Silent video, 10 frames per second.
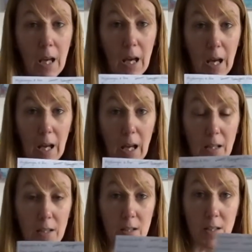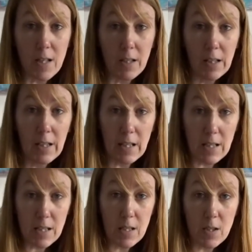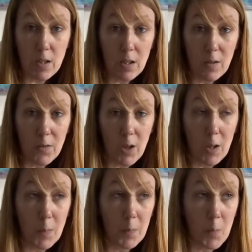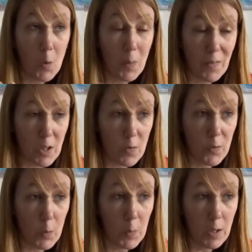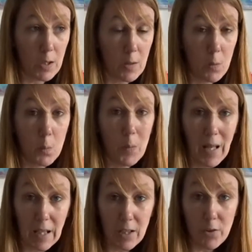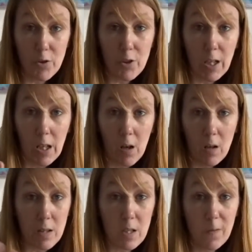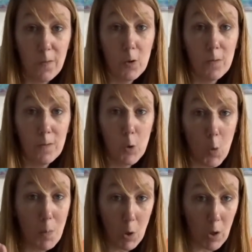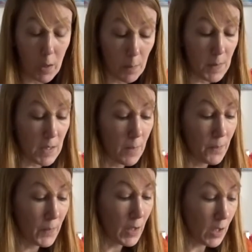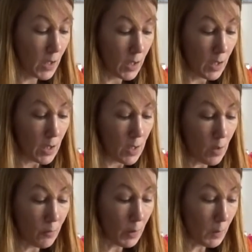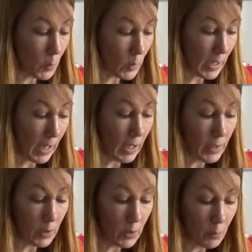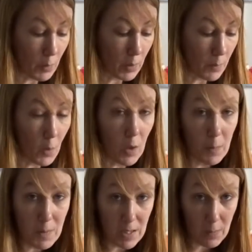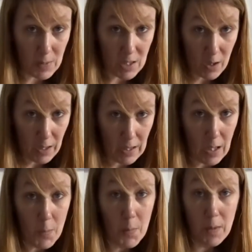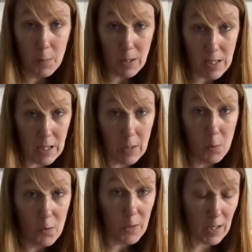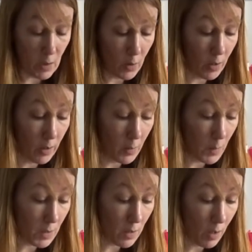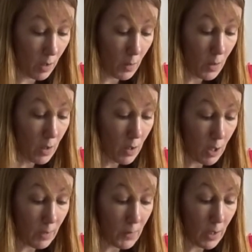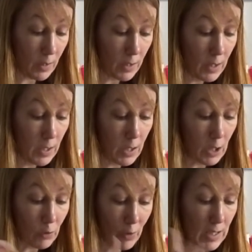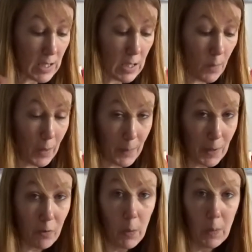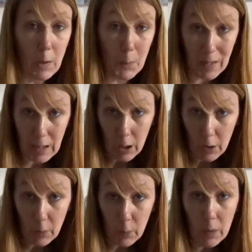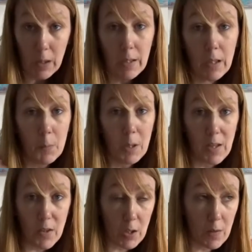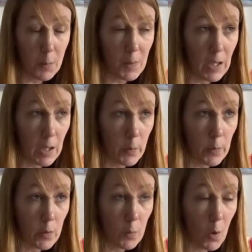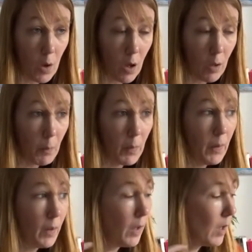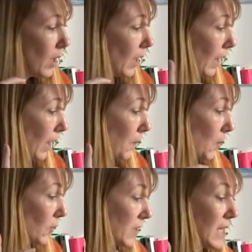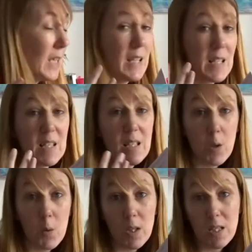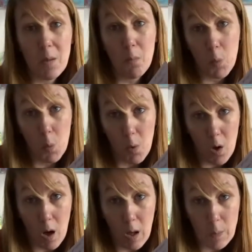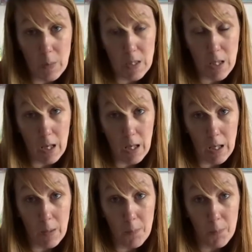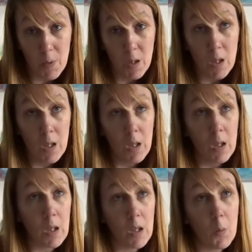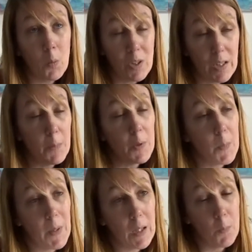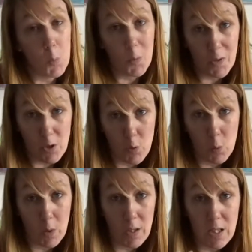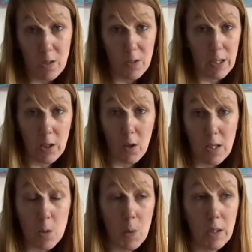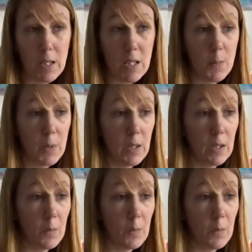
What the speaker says: and done a list of, on my fashion formula page it asks for 4 mock-ups. So I wrote them all down and wrote the mock-ups down beside them, and then I'm going to tick them off as I go. So I've done a dress, a baby grow and a pillow, and then I'm going to think of something else to mock up. Obviously these are still the simple mock-ups. I wanted them to be the more professional ones, the really nice ones, but